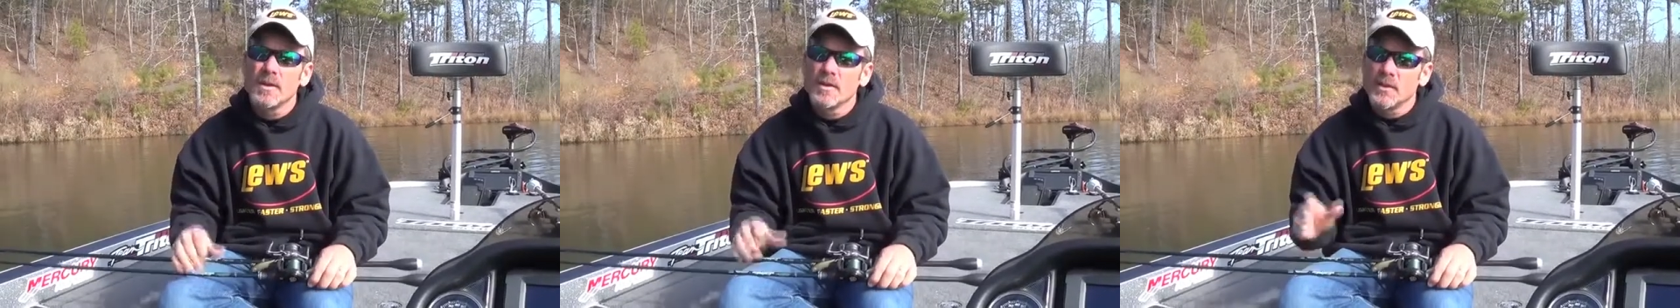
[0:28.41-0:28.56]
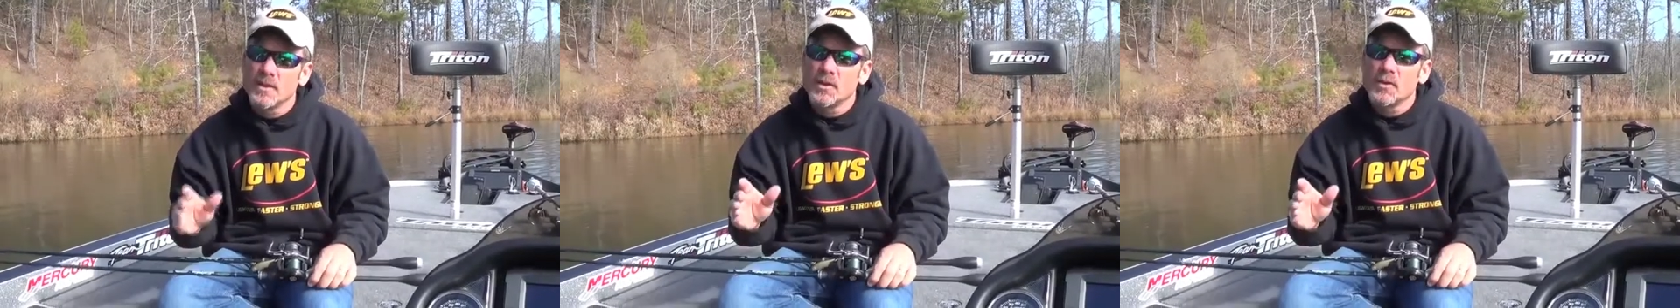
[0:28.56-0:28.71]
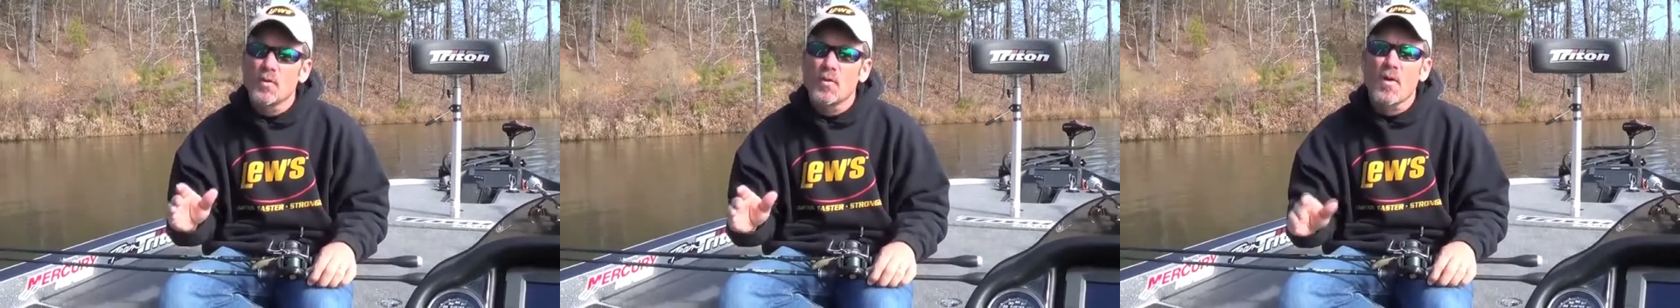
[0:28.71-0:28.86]

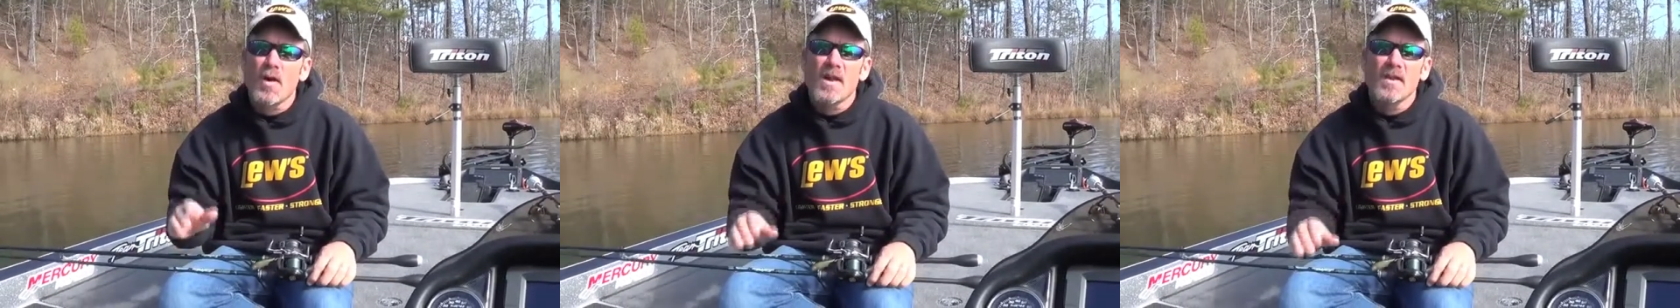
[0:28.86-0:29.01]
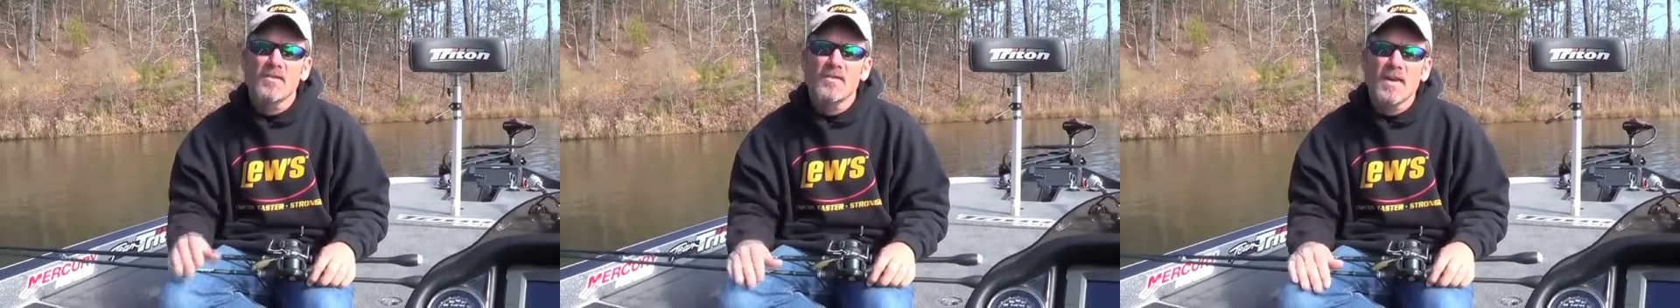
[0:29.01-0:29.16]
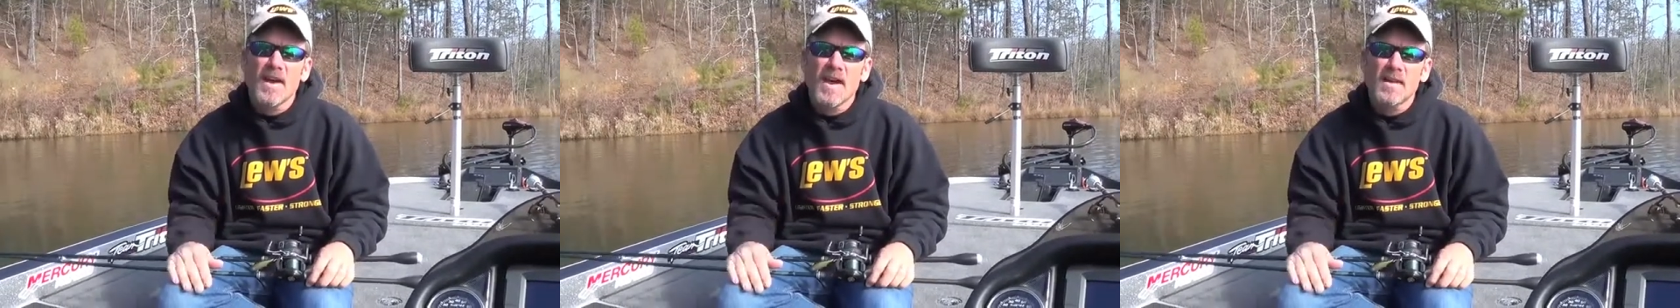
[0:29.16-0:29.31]
that
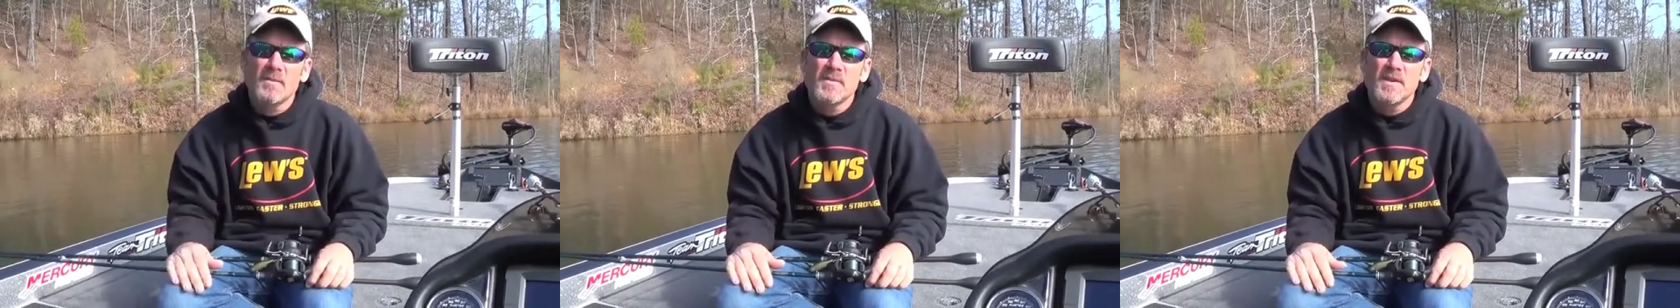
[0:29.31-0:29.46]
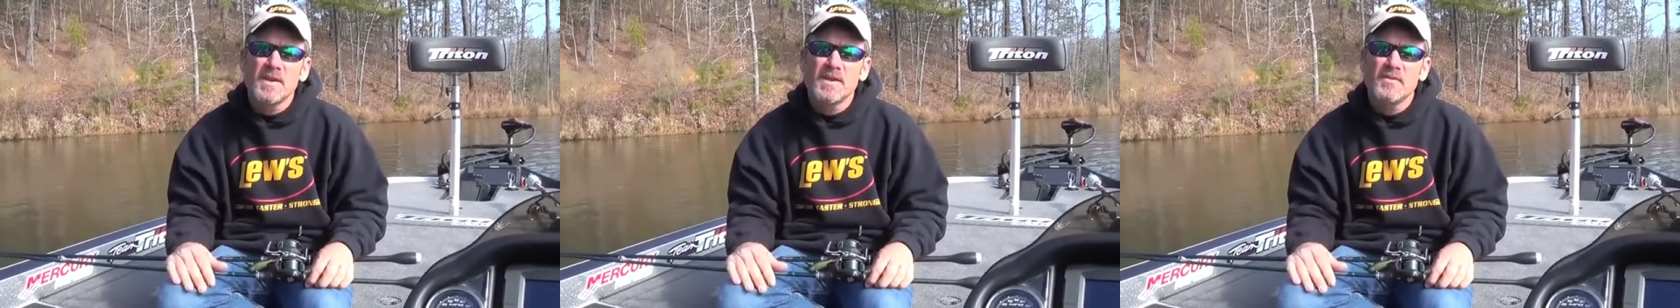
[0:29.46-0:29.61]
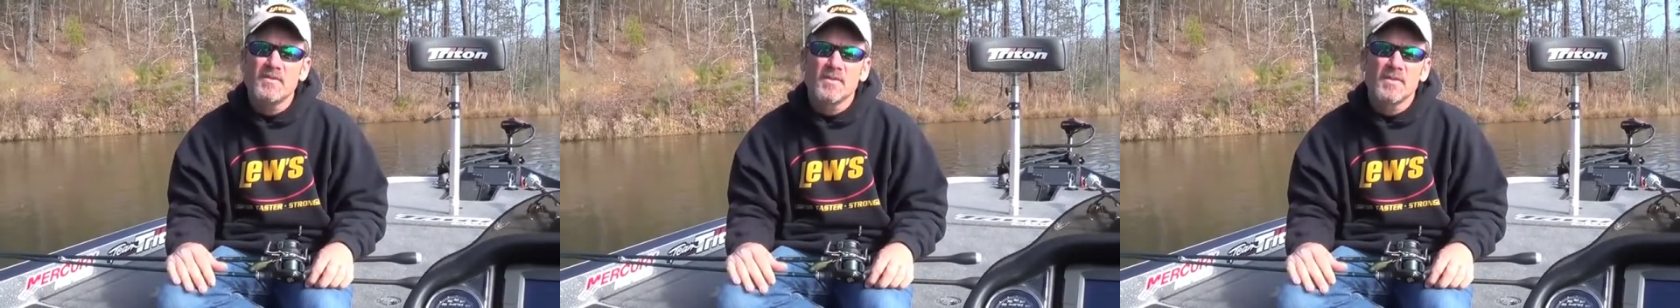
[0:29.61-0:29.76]
qualified
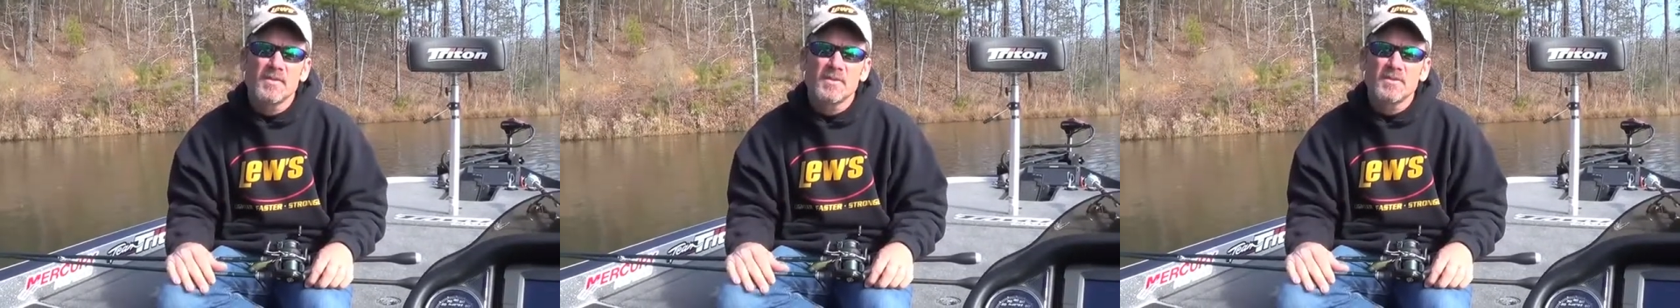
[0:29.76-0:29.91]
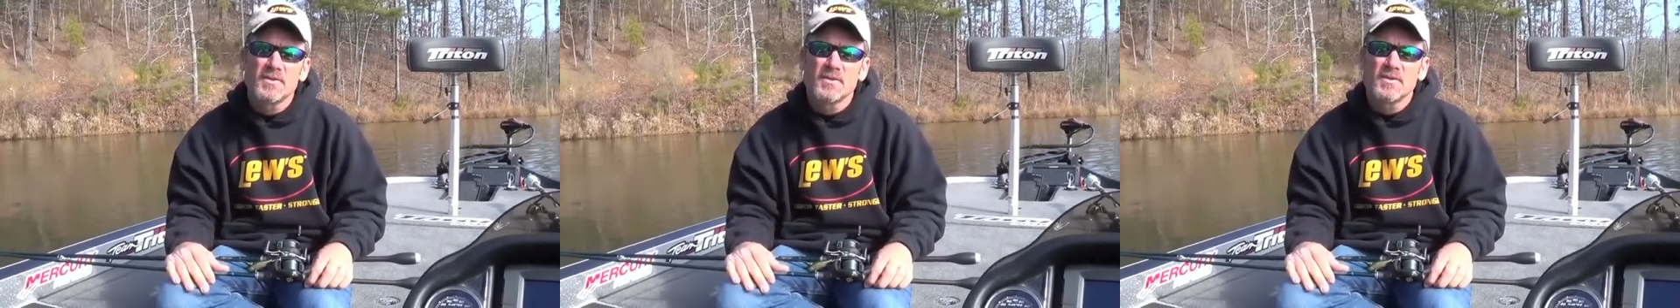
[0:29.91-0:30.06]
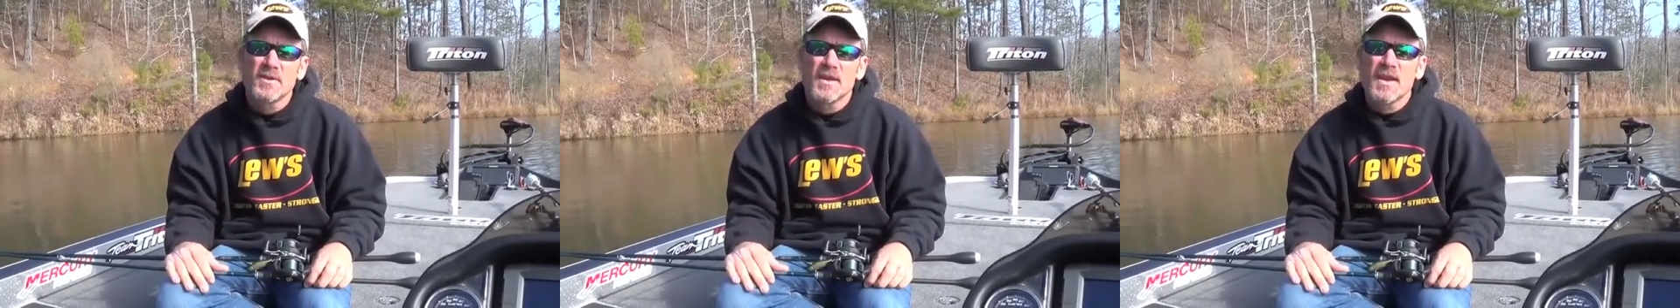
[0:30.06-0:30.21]
me for the
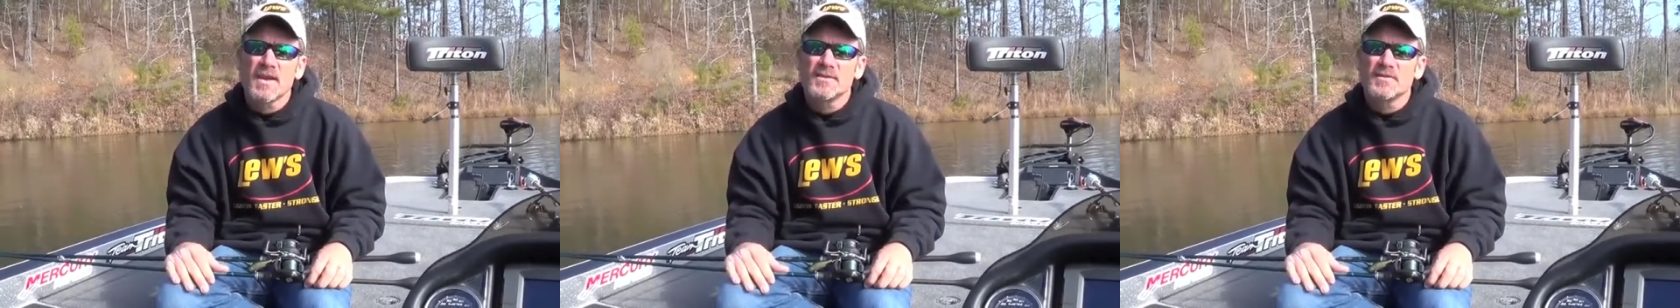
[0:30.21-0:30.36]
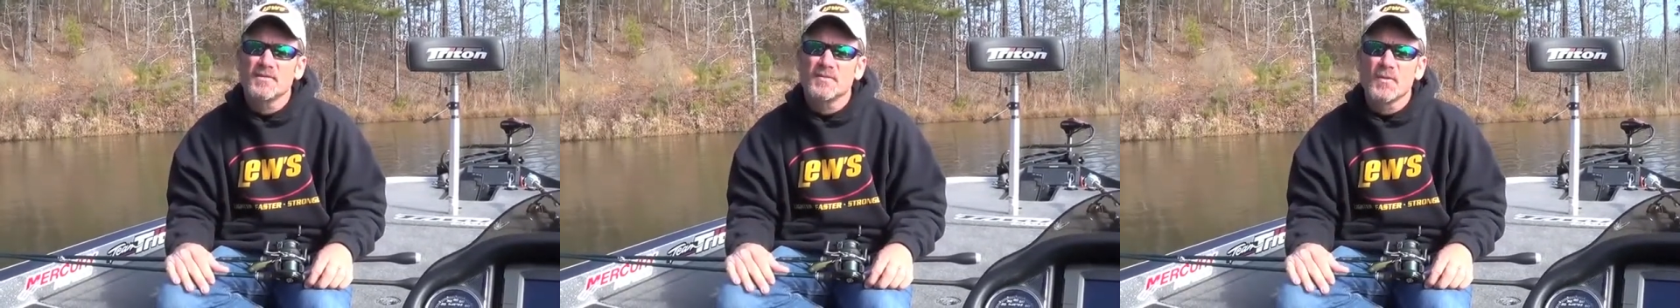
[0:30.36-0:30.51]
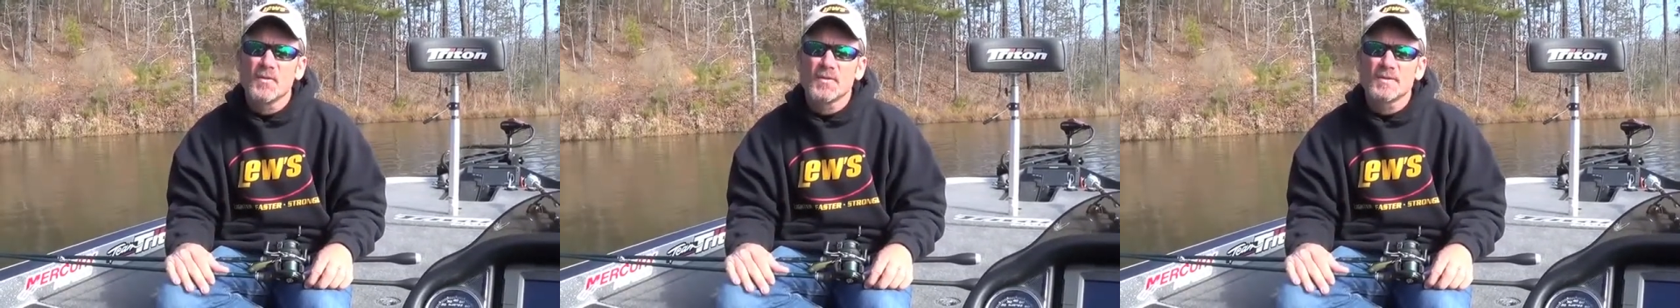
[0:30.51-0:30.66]

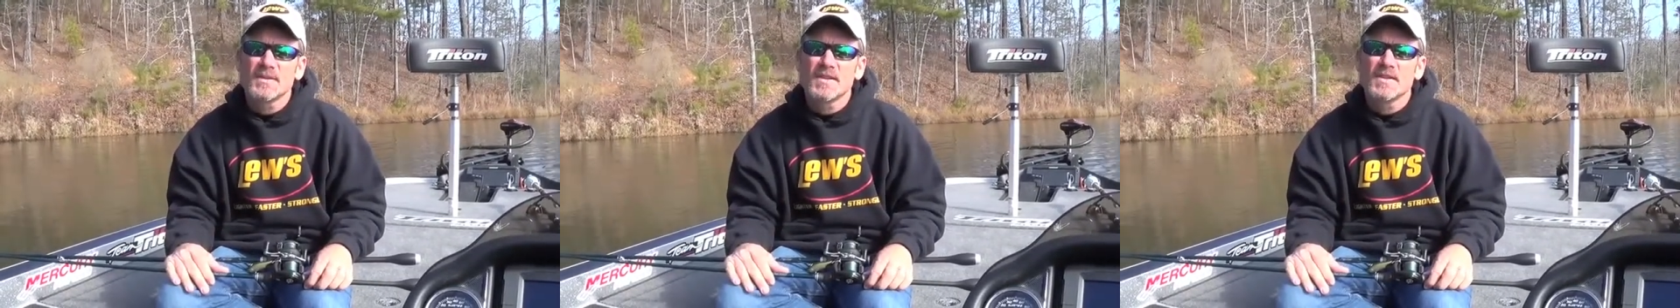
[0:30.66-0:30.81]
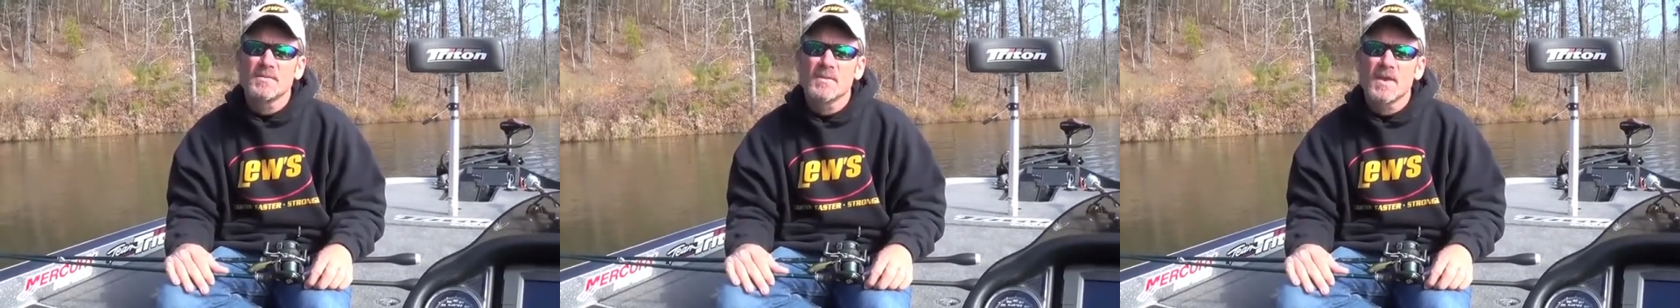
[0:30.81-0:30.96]
2014